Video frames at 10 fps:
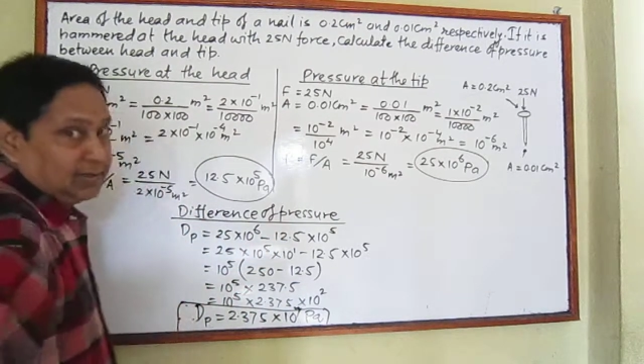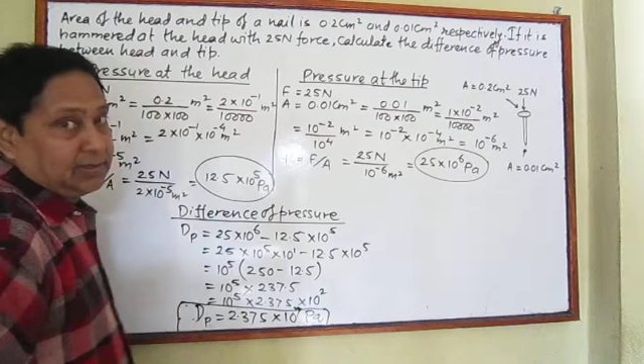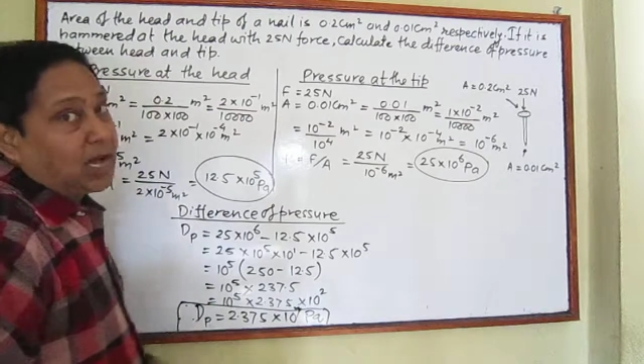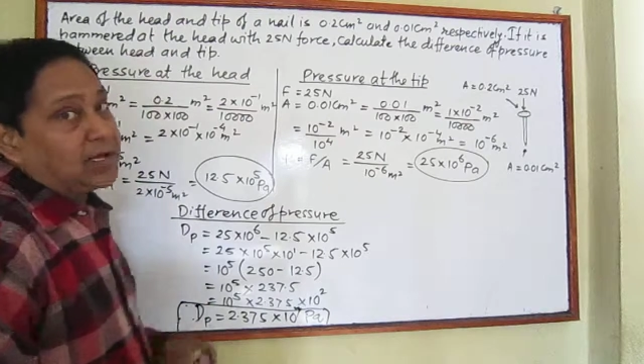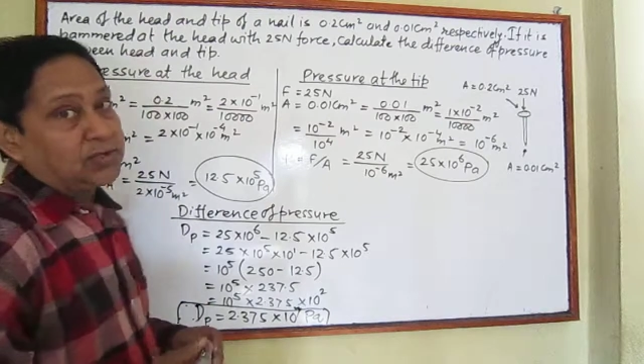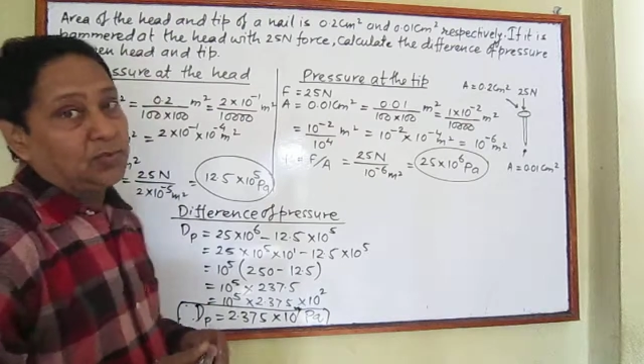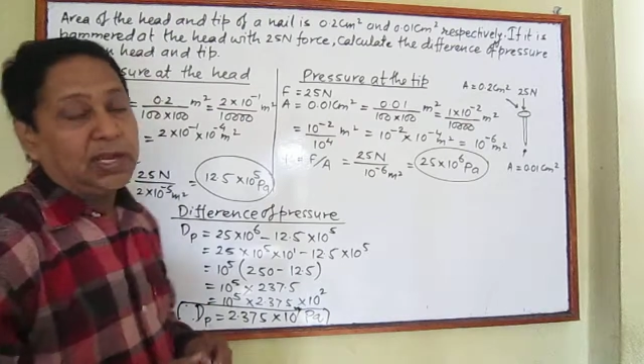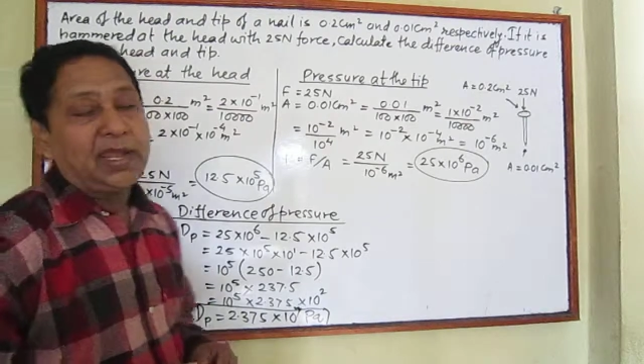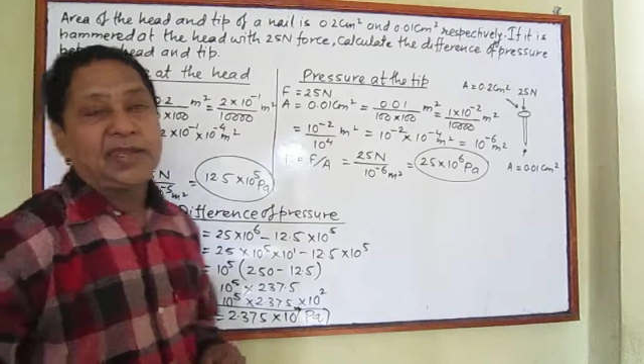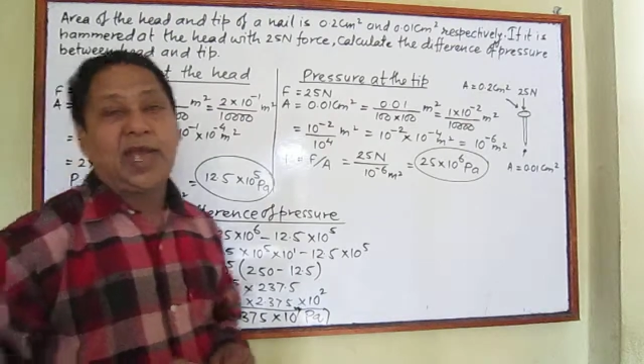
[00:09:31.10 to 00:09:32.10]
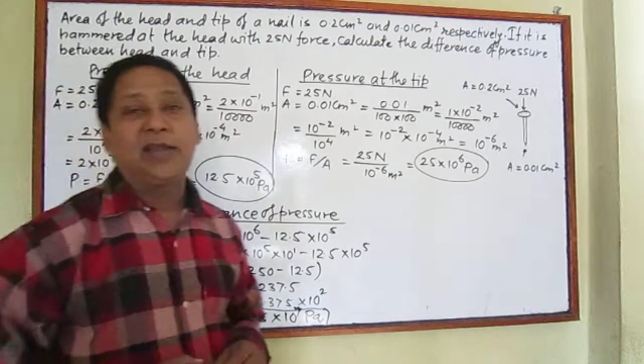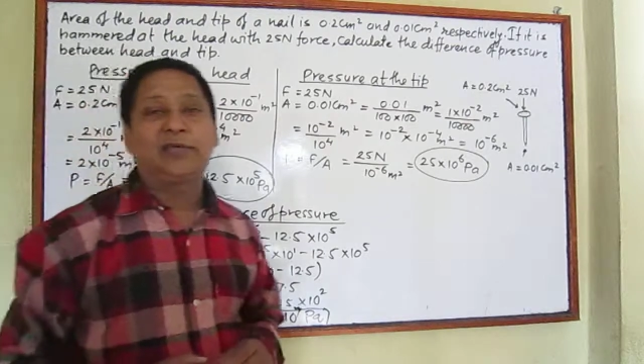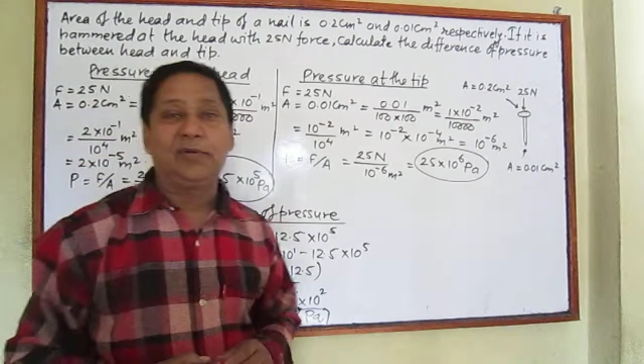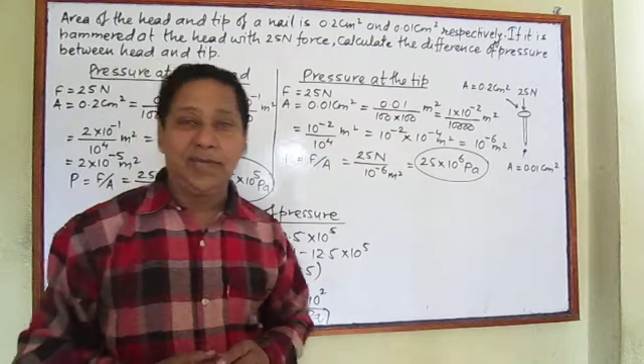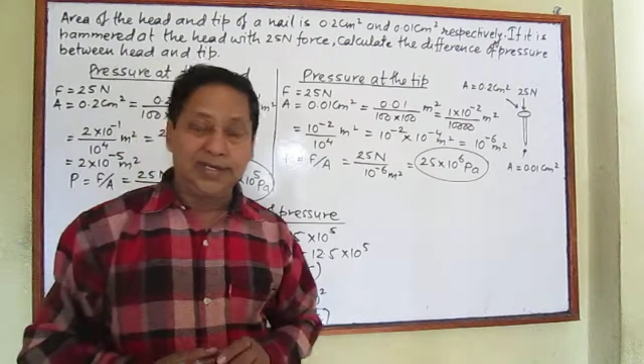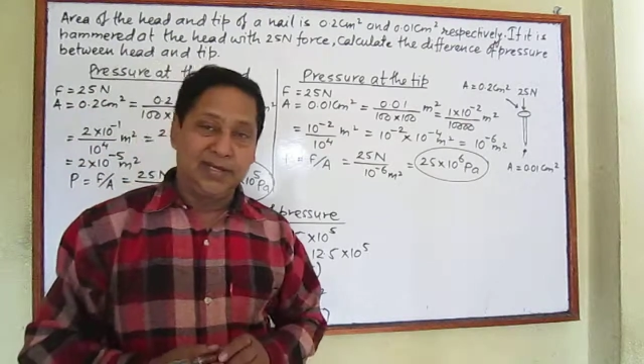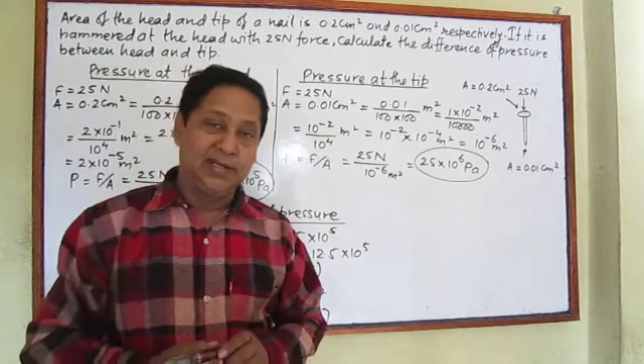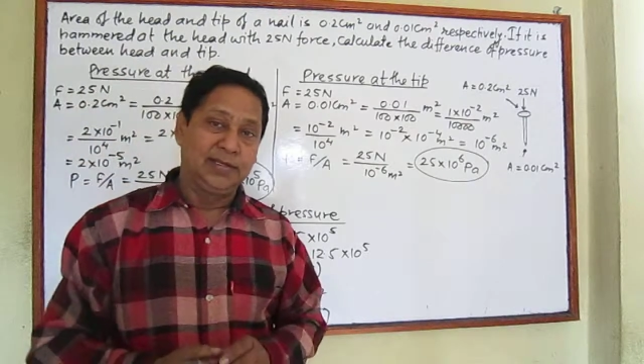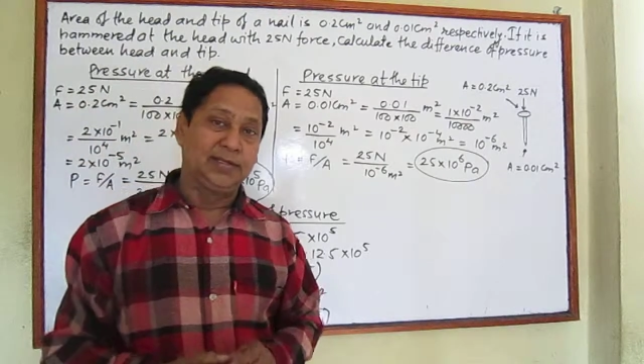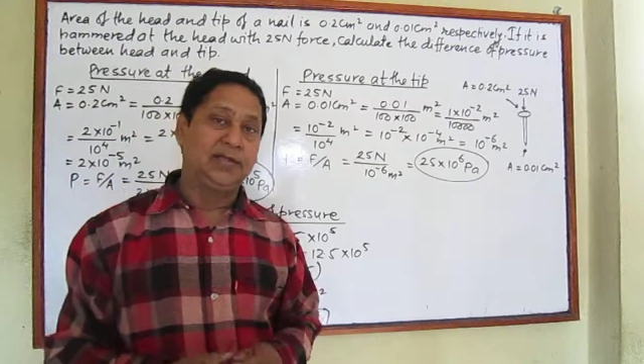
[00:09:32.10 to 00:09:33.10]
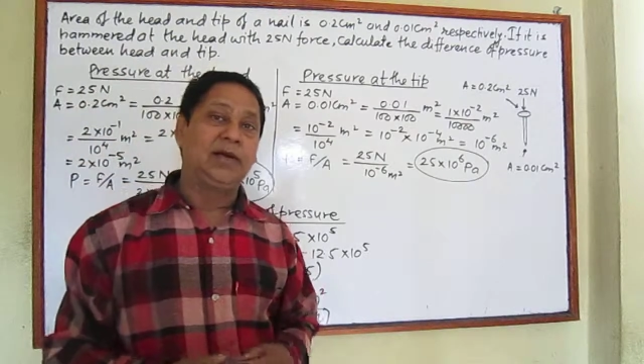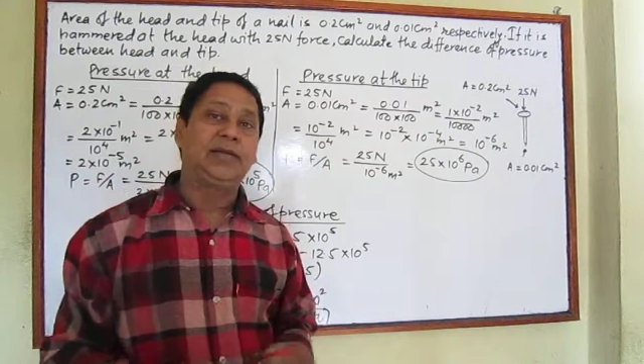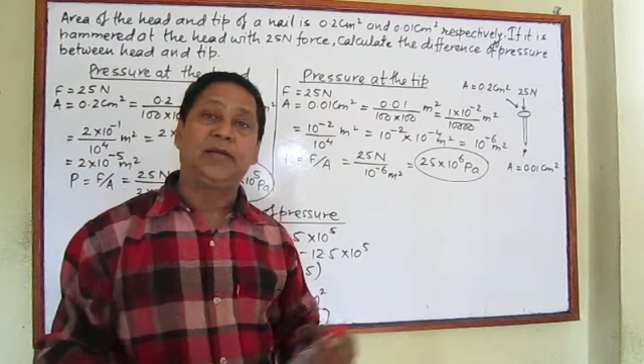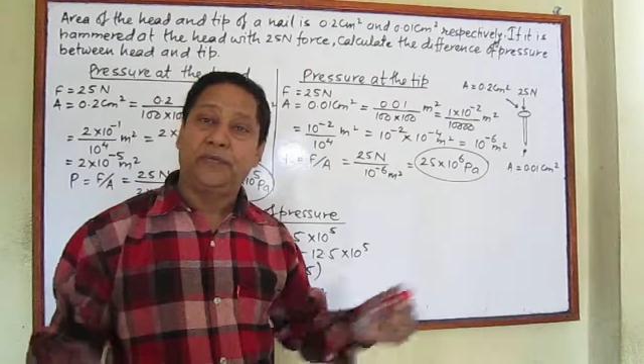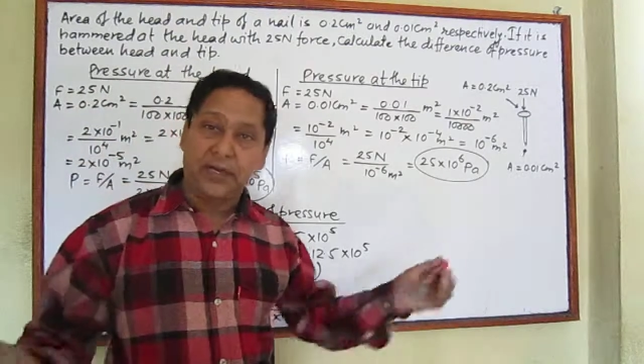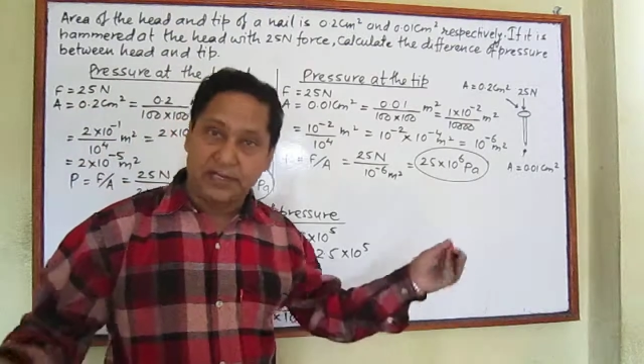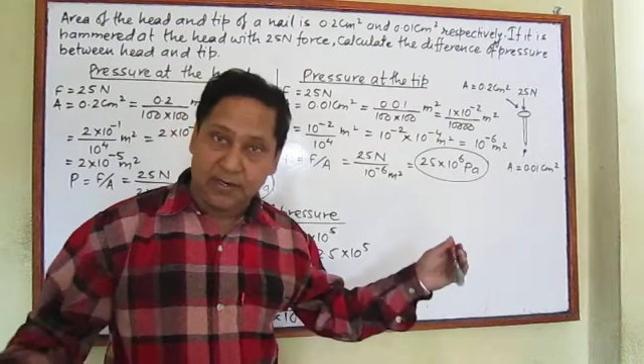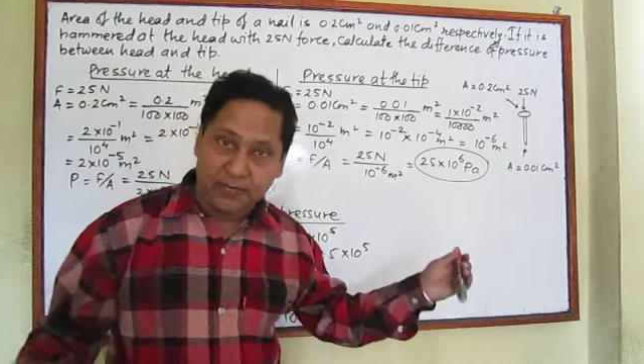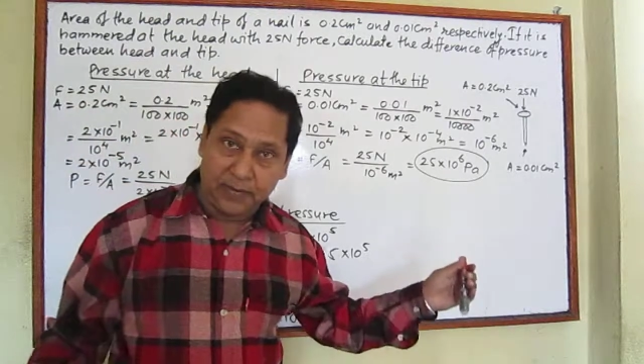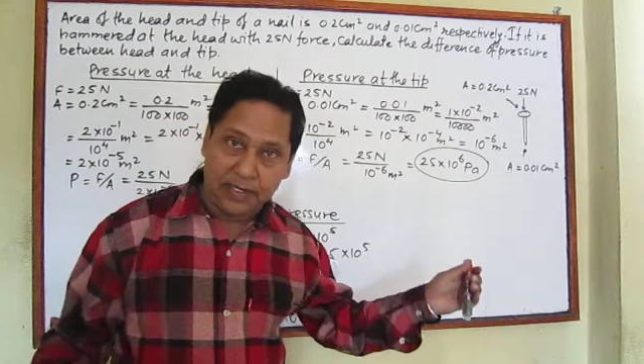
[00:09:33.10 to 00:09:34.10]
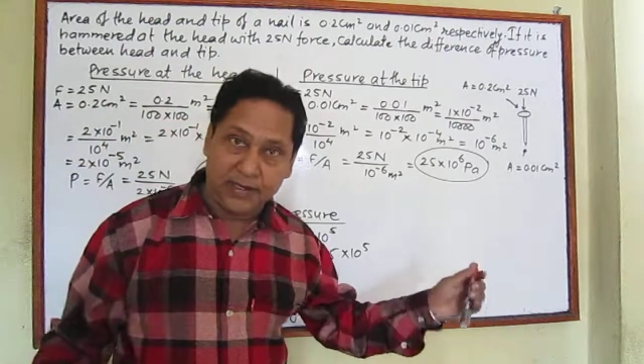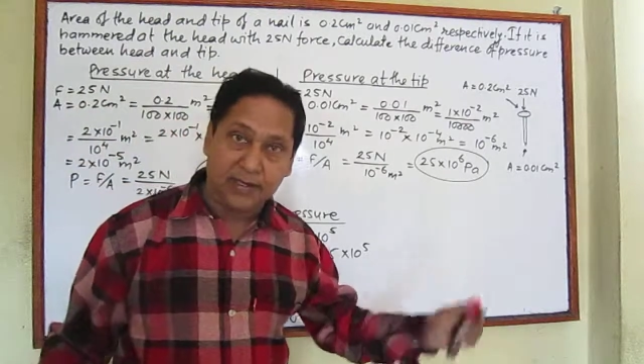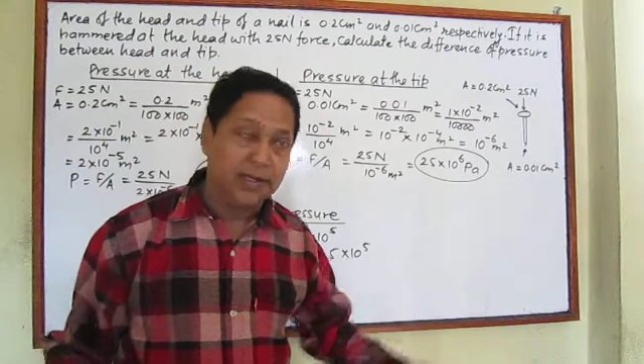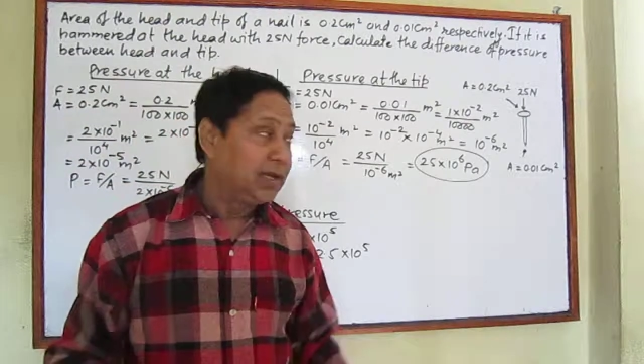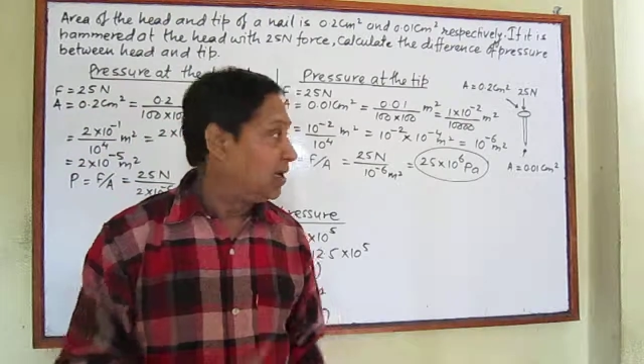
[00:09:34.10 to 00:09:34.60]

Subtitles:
Thus we can calculate the difference of pressure